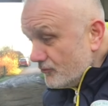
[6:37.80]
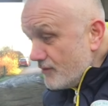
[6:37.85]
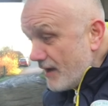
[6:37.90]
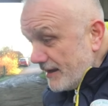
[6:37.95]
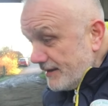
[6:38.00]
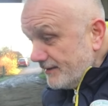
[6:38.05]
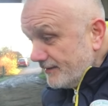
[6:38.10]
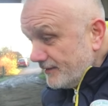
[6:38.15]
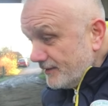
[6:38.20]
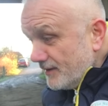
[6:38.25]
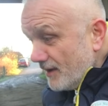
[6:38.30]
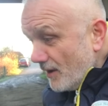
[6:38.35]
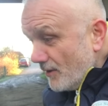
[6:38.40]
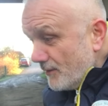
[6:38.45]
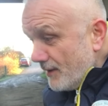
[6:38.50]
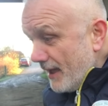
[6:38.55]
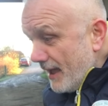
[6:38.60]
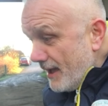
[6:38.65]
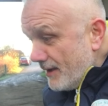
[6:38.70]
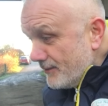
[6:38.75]
ready to go
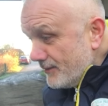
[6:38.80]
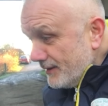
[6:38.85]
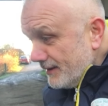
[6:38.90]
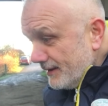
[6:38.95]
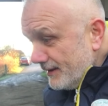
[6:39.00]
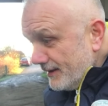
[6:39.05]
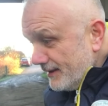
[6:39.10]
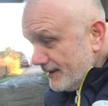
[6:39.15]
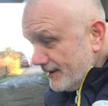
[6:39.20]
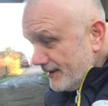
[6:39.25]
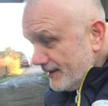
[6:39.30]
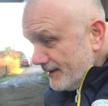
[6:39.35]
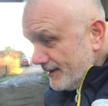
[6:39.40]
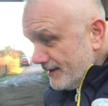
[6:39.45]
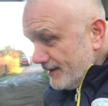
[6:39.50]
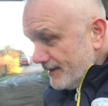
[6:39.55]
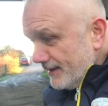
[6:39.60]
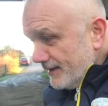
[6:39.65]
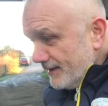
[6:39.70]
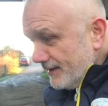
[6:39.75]
now.
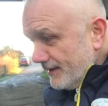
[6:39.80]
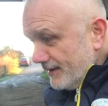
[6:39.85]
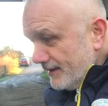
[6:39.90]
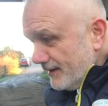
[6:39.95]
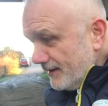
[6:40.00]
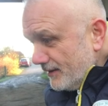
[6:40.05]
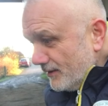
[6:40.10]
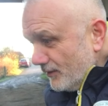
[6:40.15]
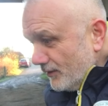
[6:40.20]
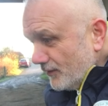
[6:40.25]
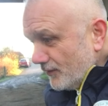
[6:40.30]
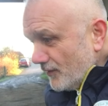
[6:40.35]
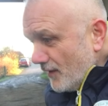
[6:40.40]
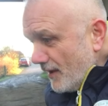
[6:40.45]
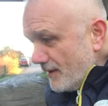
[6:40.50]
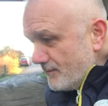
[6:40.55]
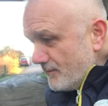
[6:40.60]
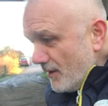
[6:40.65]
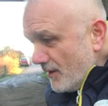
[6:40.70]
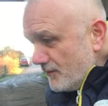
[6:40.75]
It looks
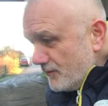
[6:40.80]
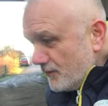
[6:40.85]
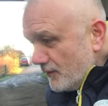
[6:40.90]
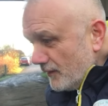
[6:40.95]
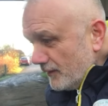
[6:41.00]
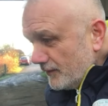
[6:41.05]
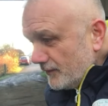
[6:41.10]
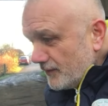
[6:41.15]
like my first